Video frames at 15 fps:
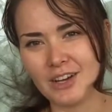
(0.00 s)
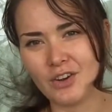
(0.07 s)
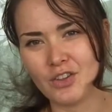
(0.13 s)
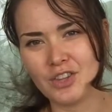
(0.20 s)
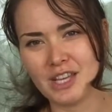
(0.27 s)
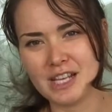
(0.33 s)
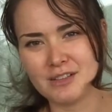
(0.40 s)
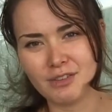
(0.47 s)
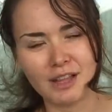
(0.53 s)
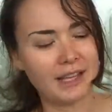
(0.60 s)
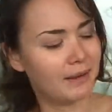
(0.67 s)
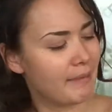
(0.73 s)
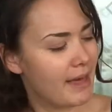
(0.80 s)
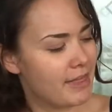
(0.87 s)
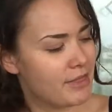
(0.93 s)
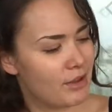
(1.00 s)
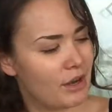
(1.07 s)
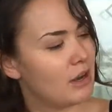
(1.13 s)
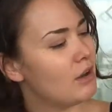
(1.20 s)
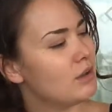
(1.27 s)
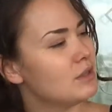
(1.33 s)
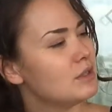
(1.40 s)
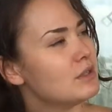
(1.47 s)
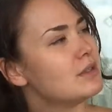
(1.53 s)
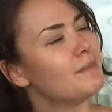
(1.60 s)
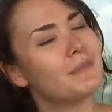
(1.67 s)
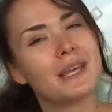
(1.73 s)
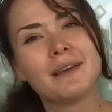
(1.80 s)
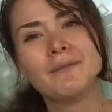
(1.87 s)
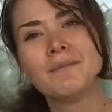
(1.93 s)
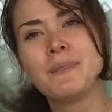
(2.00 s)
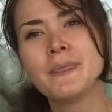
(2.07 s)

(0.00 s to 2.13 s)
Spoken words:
got these for like about $30 or something